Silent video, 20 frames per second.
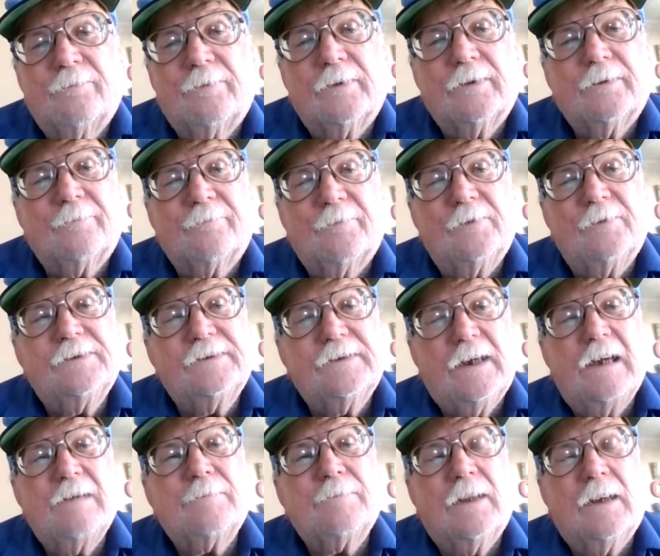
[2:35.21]
for the first
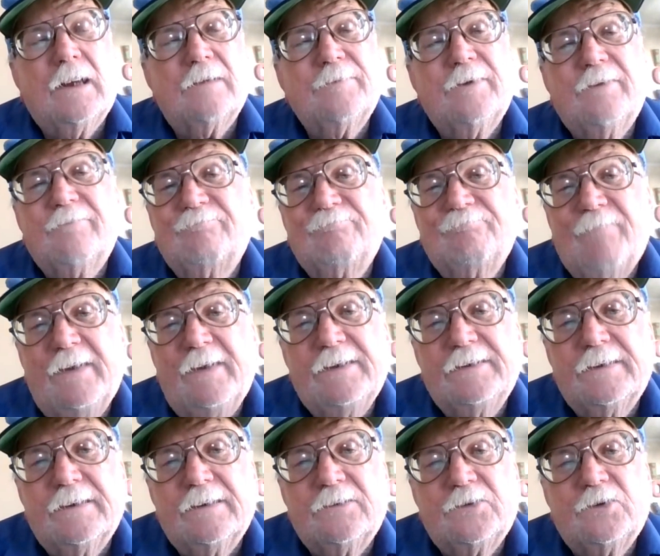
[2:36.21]
time, a lot of you
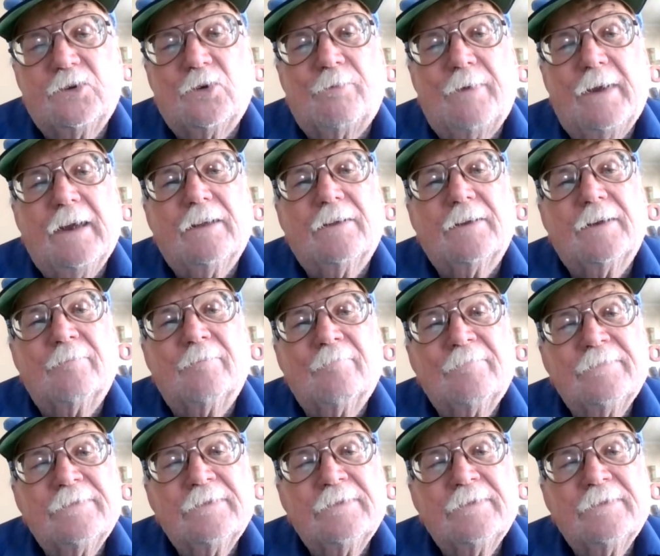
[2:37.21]
facing directly